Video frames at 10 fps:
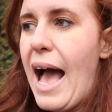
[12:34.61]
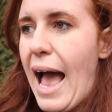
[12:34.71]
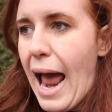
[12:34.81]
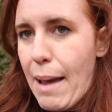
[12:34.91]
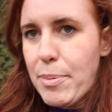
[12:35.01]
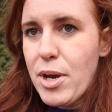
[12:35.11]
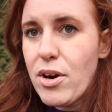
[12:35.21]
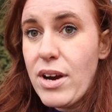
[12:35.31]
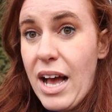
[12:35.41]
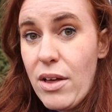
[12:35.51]

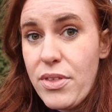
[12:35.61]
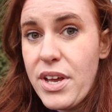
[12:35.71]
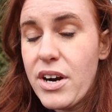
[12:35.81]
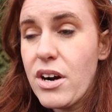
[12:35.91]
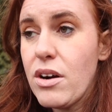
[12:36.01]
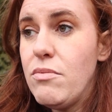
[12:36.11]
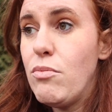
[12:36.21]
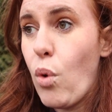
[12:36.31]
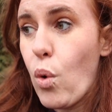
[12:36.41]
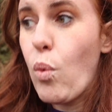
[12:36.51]
happier, healthier,
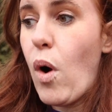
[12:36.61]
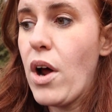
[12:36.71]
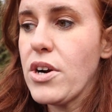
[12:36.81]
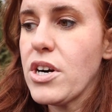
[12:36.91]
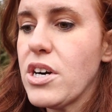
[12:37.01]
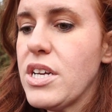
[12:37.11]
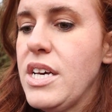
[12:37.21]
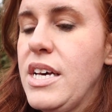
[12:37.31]
more watered